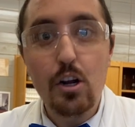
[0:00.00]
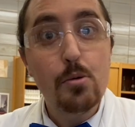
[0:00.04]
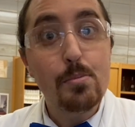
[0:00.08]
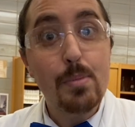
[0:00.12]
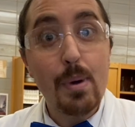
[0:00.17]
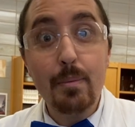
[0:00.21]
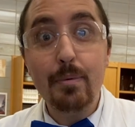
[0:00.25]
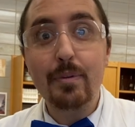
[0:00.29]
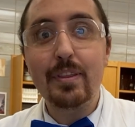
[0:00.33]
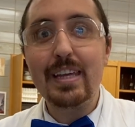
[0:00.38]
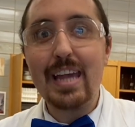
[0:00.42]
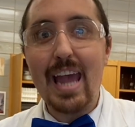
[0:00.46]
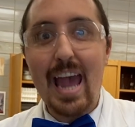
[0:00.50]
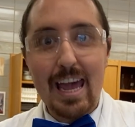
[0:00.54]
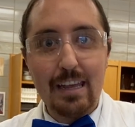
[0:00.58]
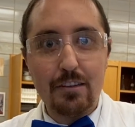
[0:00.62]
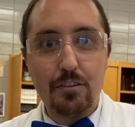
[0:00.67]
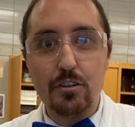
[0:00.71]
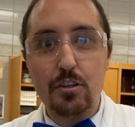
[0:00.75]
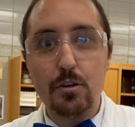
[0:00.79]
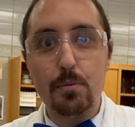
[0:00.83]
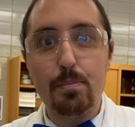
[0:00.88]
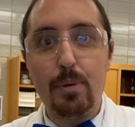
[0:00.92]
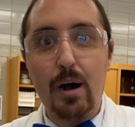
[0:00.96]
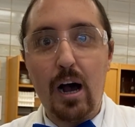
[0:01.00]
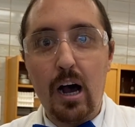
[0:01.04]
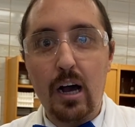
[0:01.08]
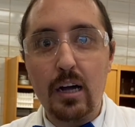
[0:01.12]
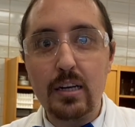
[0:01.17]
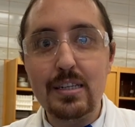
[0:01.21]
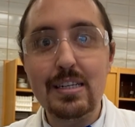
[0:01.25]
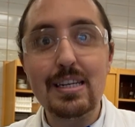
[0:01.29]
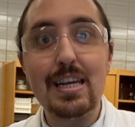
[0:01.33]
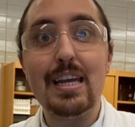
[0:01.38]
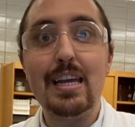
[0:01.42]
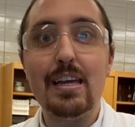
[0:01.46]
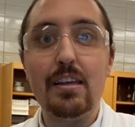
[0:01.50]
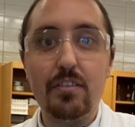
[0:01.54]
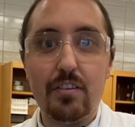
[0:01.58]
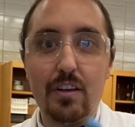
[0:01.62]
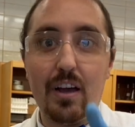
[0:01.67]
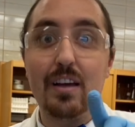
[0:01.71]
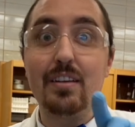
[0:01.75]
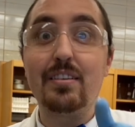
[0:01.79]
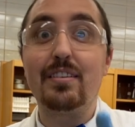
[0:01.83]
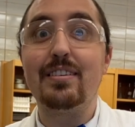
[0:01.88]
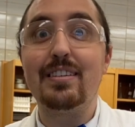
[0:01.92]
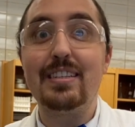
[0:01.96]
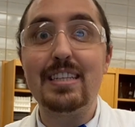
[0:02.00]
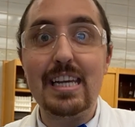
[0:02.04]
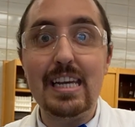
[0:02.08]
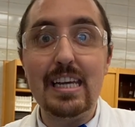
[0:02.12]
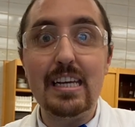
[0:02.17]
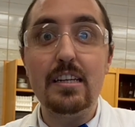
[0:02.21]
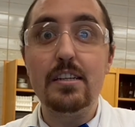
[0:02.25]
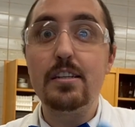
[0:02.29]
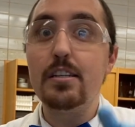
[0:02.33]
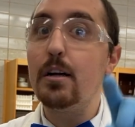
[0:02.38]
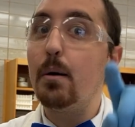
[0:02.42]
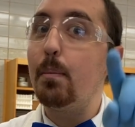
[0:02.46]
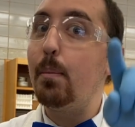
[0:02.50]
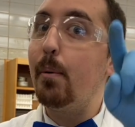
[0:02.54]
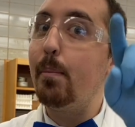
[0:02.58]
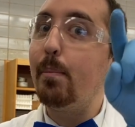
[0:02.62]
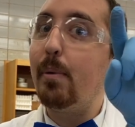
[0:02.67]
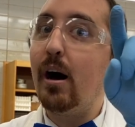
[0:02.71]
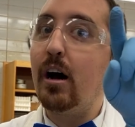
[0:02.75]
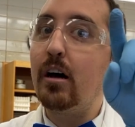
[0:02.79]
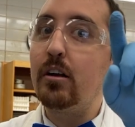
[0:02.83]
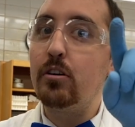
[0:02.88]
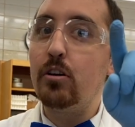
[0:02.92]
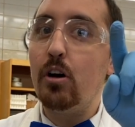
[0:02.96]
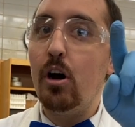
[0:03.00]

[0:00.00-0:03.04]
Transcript: Remember, the ester bond is a C double bond